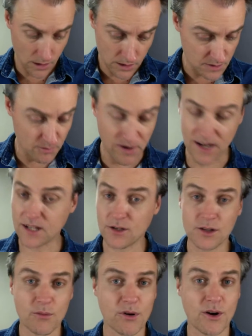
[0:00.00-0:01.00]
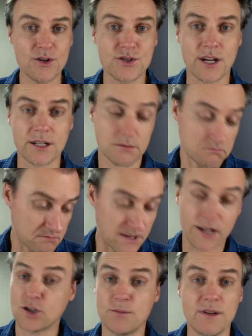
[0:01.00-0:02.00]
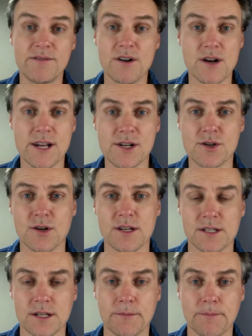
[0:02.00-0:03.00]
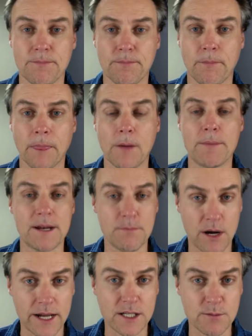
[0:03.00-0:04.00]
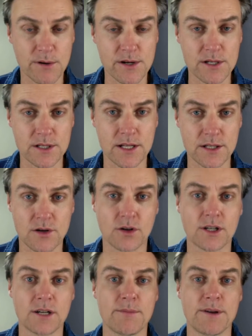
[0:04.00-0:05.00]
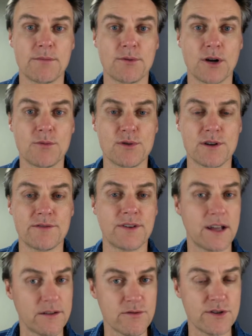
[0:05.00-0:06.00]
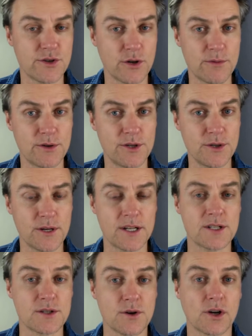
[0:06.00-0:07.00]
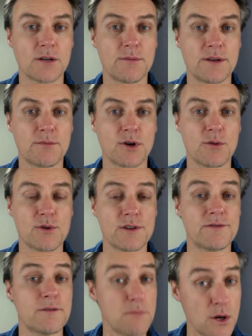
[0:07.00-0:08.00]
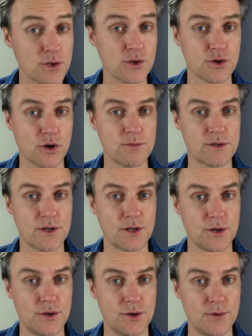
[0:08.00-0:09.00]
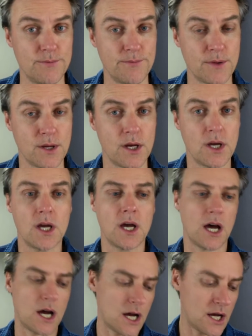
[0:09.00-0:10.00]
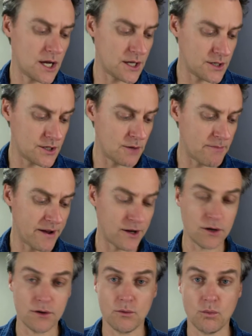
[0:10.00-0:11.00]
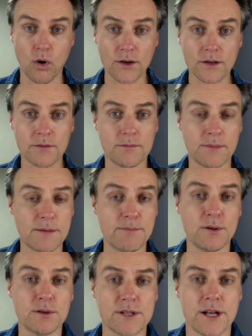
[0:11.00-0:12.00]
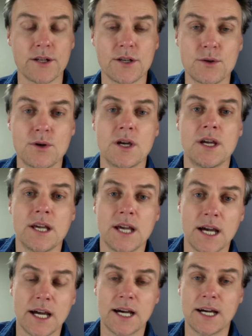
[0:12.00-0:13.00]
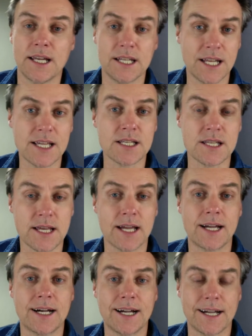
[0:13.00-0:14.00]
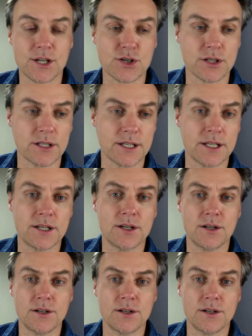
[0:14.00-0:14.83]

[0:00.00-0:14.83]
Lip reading: depending on the project, that could be very interesting. But in my experience, that's not going to be appropriate for every job you do, and it's not going to be appropriate for most jobs that you do. No matter what people tell you, unless they are actually